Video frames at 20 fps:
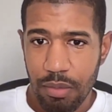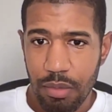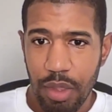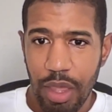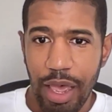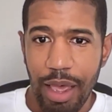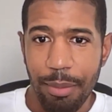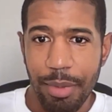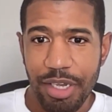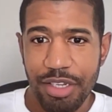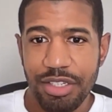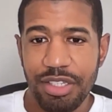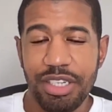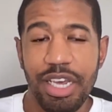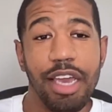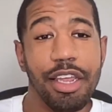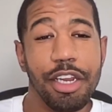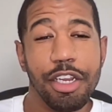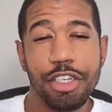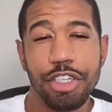I'm
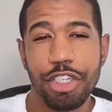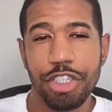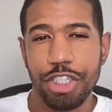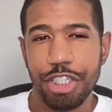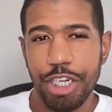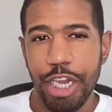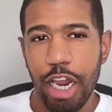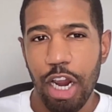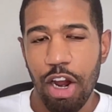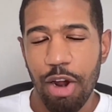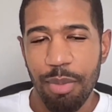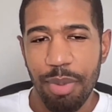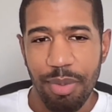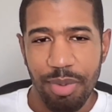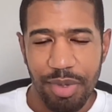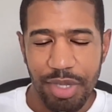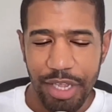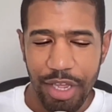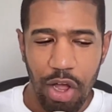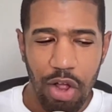excited to share, but
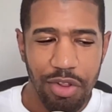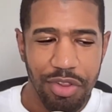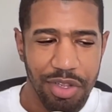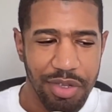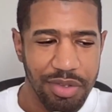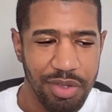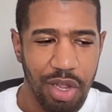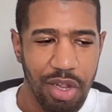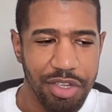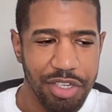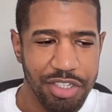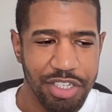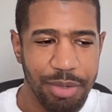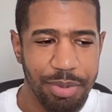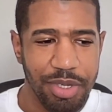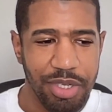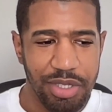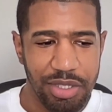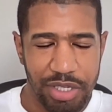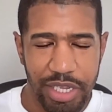like all the
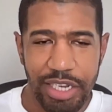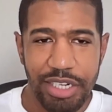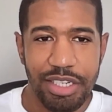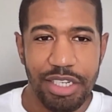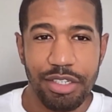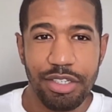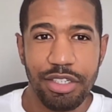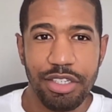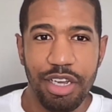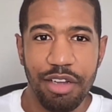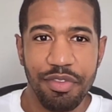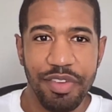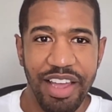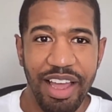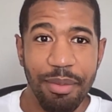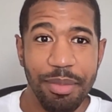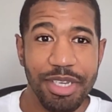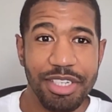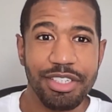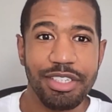typical LinkedIn stuff. Like
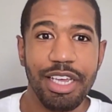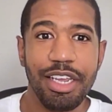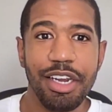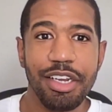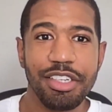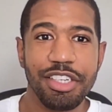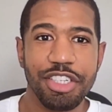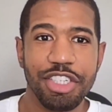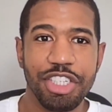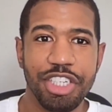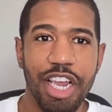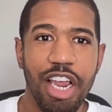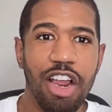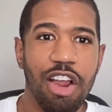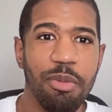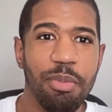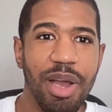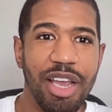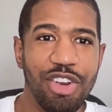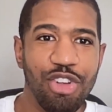I'm excited to share
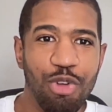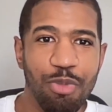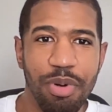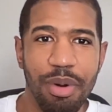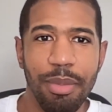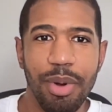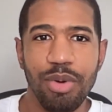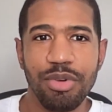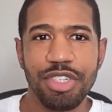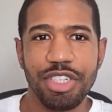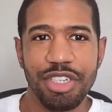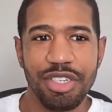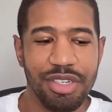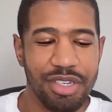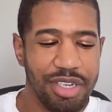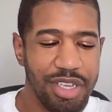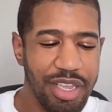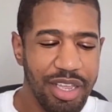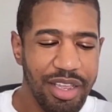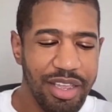my new promotion
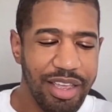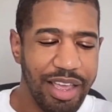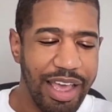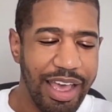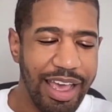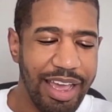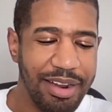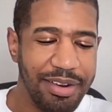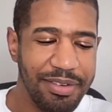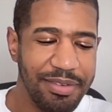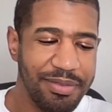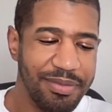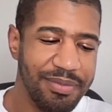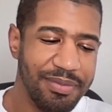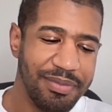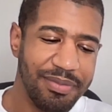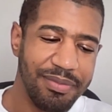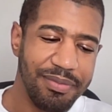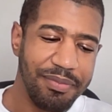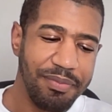at
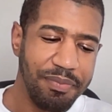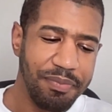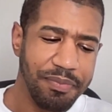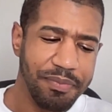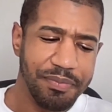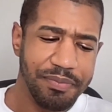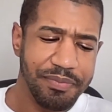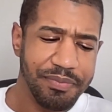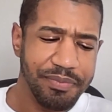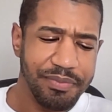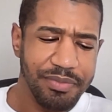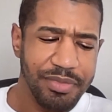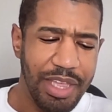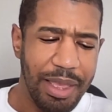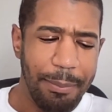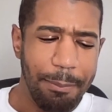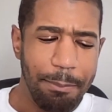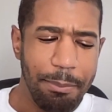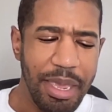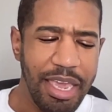
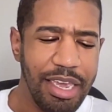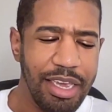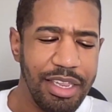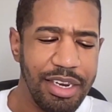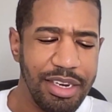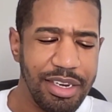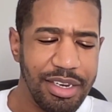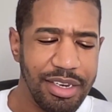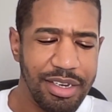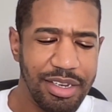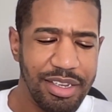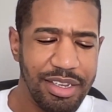Bain